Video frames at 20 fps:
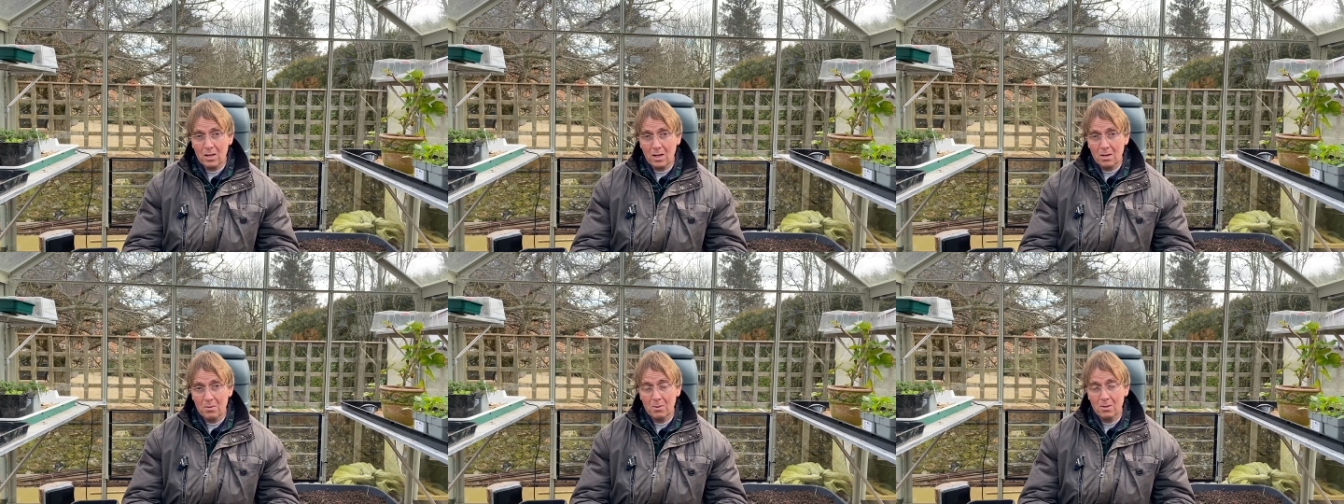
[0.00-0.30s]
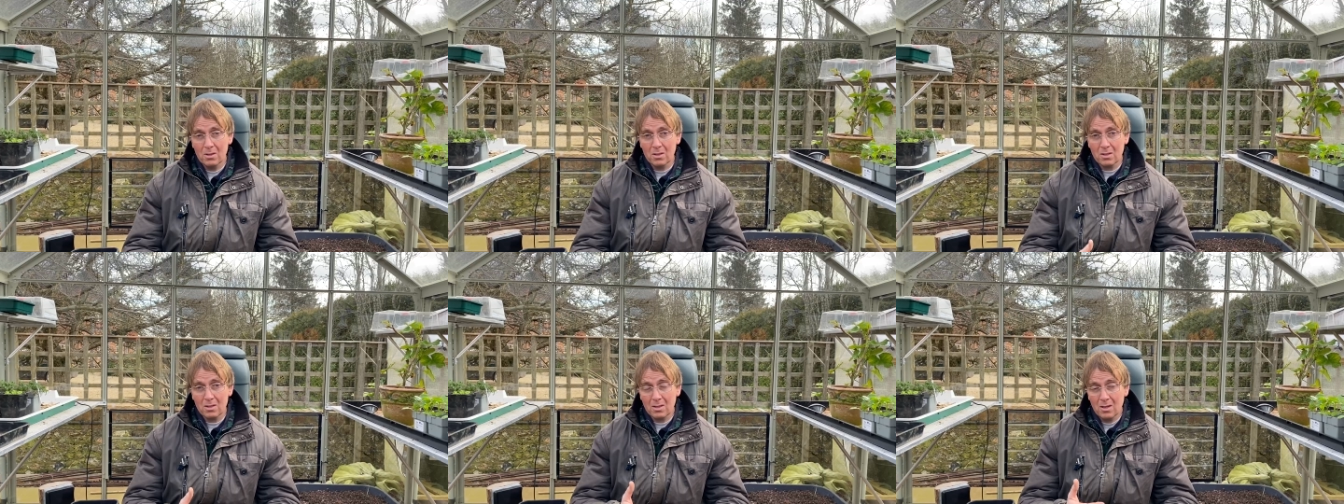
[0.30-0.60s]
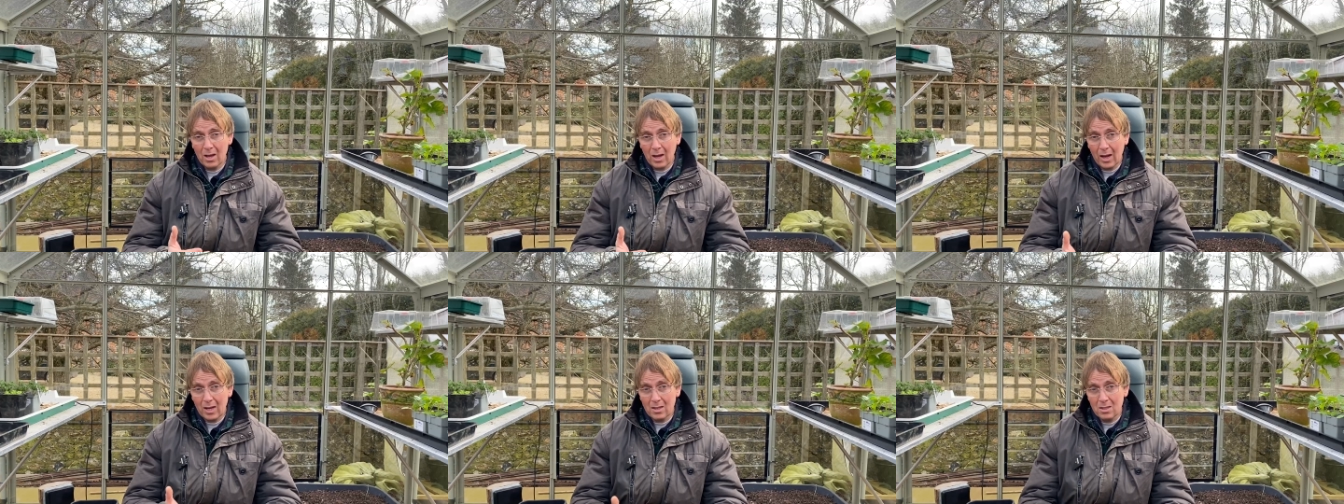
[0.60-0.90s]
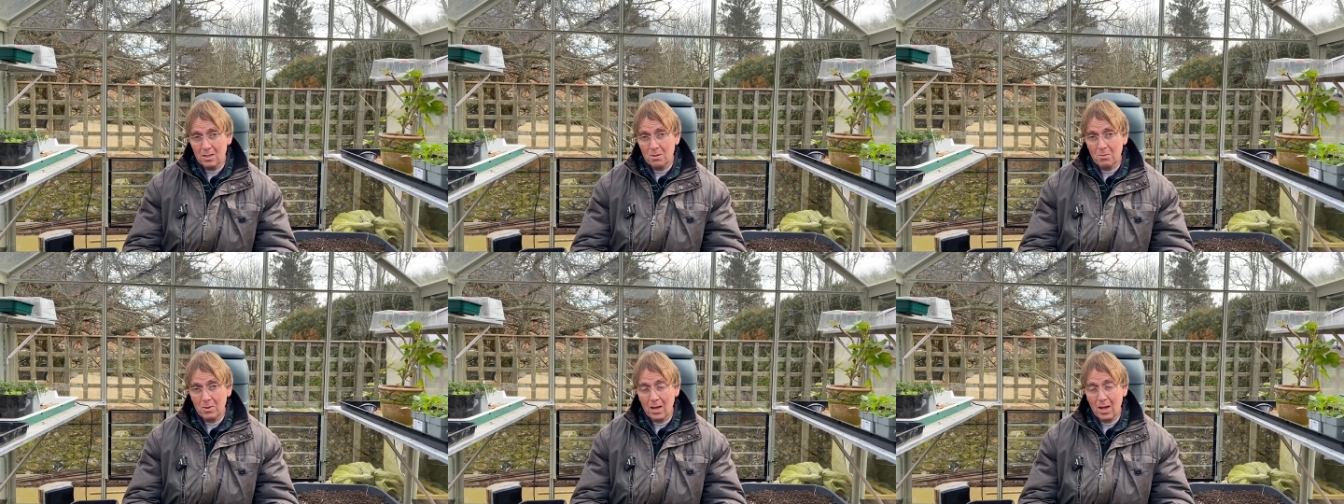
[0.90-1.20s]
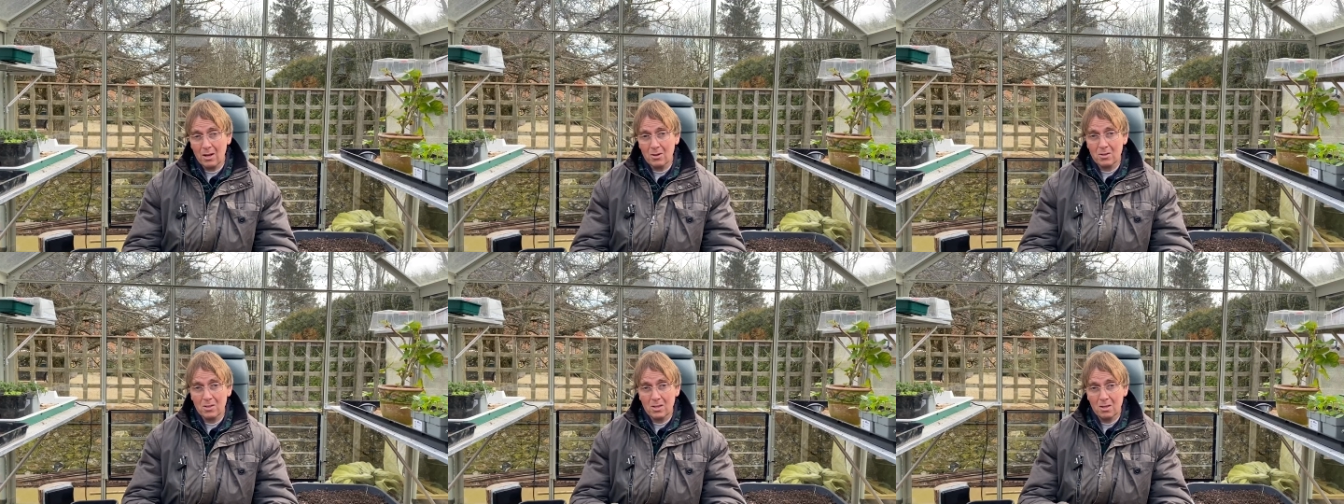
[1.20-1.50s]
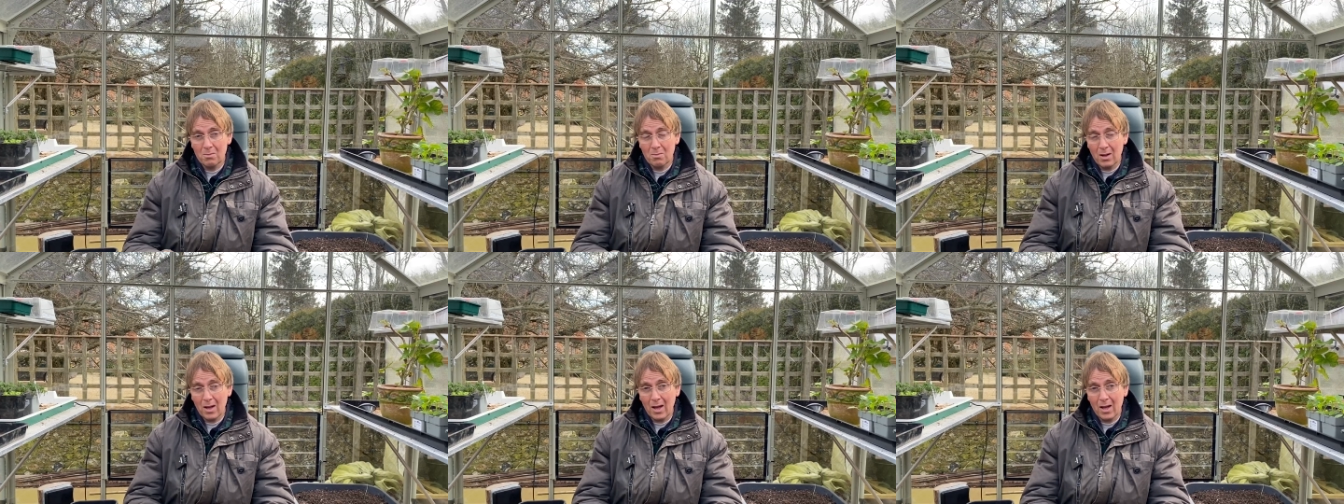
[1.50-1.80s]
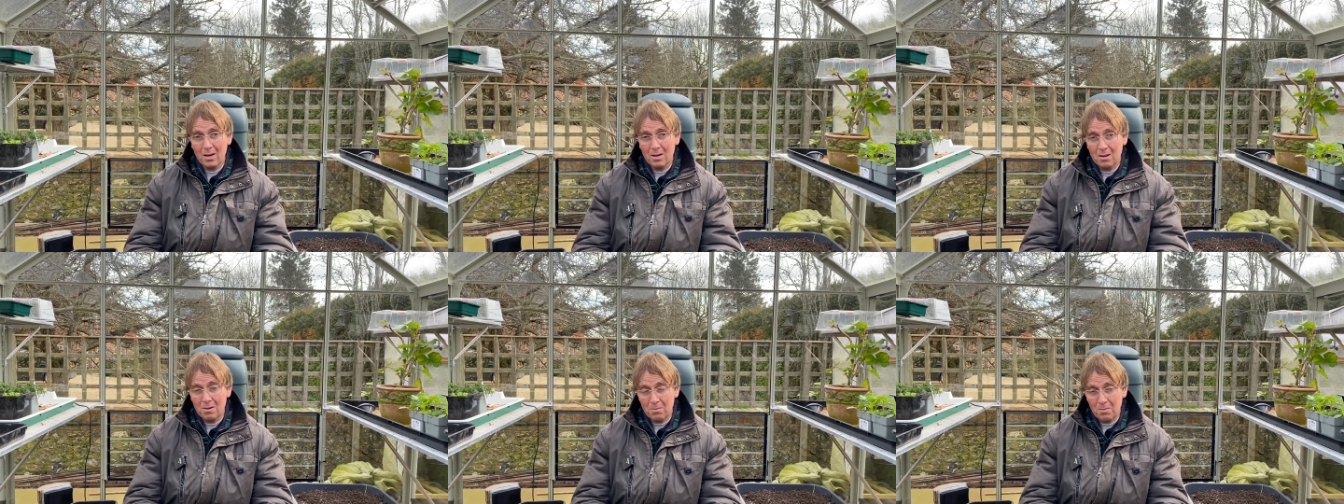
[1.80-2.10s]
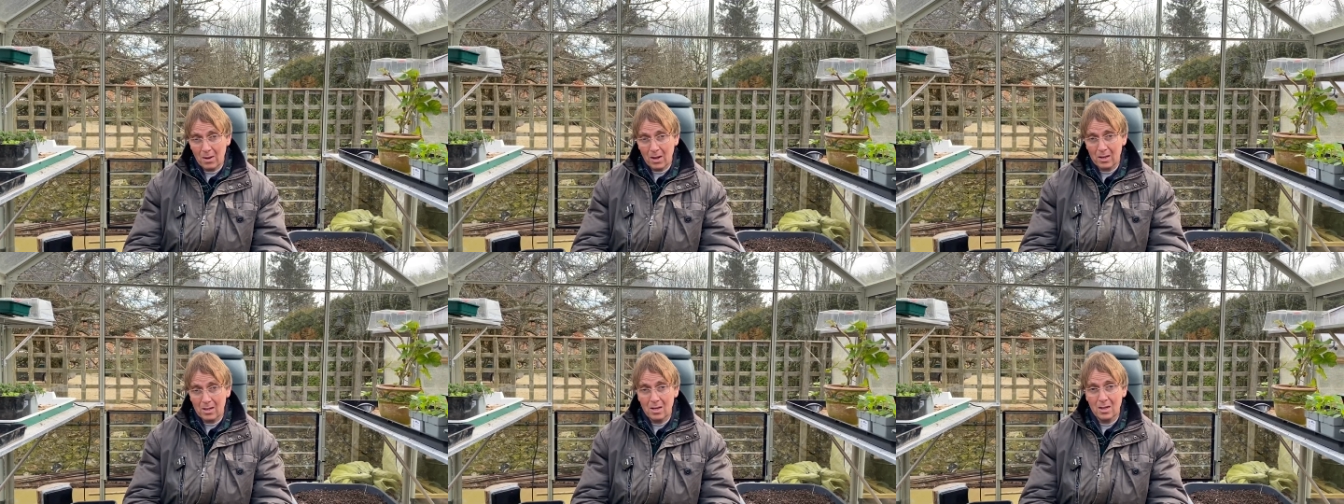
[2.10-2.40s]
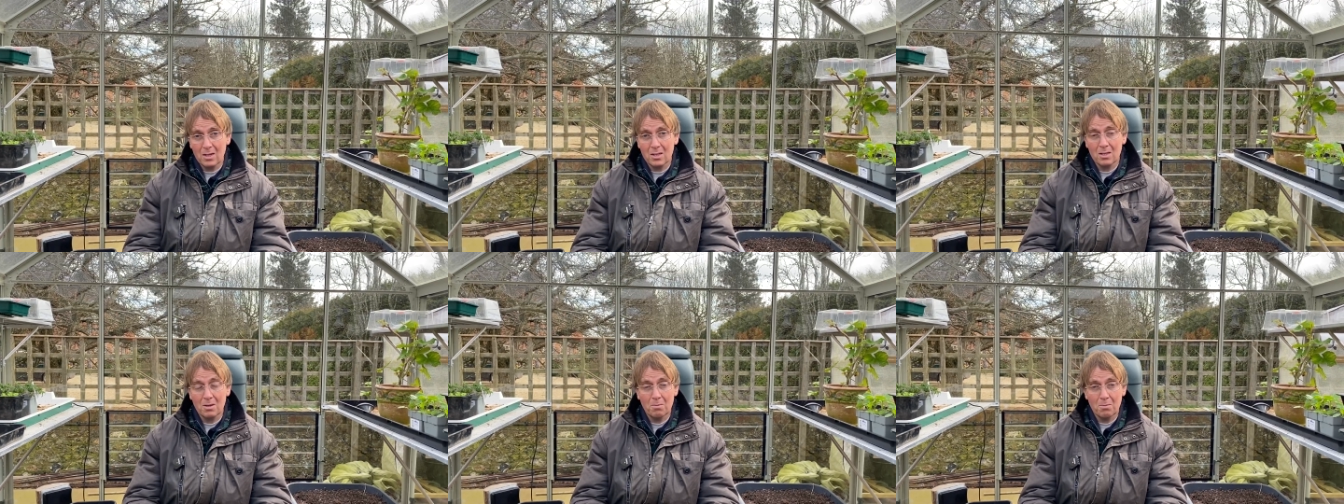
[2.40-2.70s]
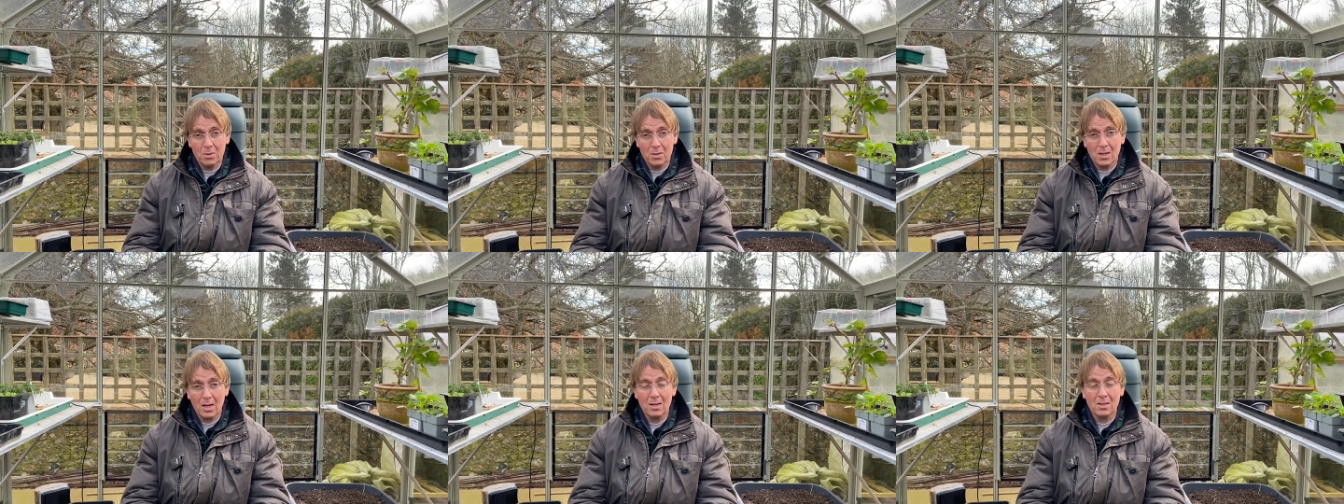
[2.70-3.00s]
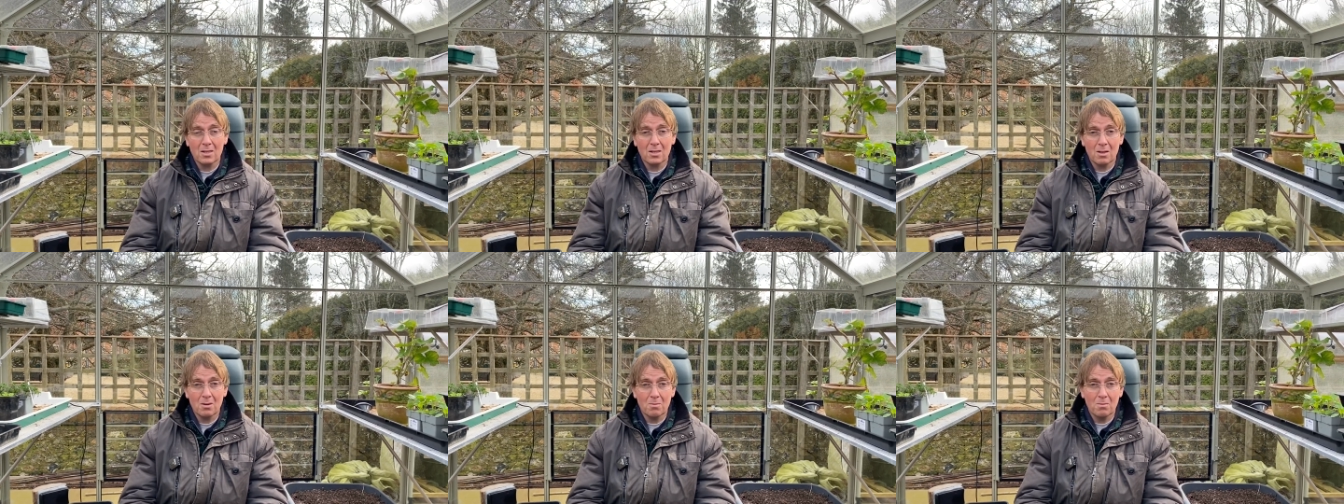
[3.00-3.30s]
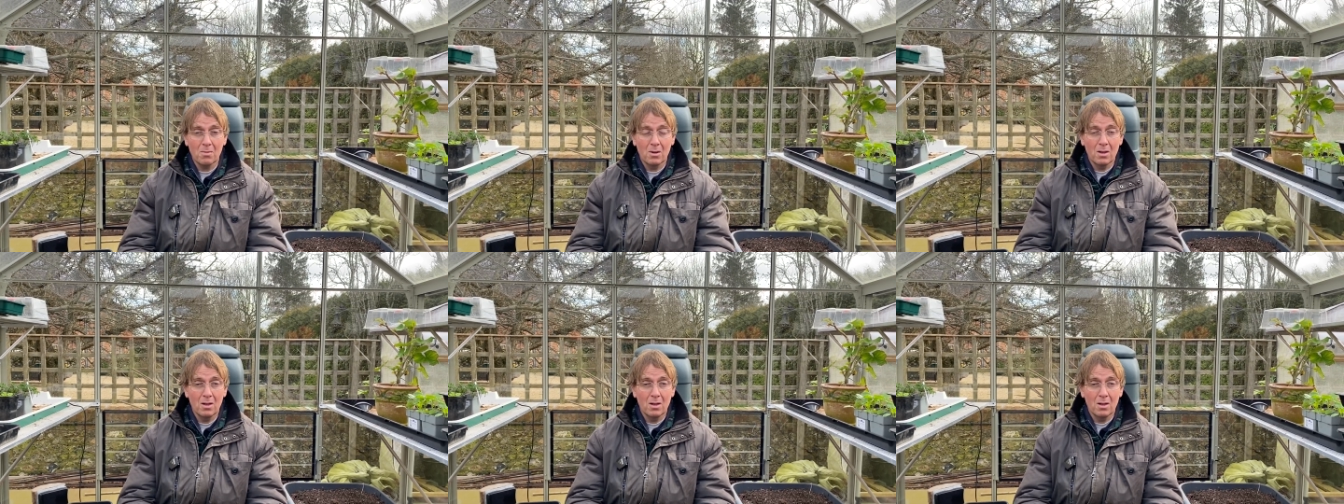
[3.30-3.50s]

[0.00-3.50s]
elements and some calcium and magnesium, potassium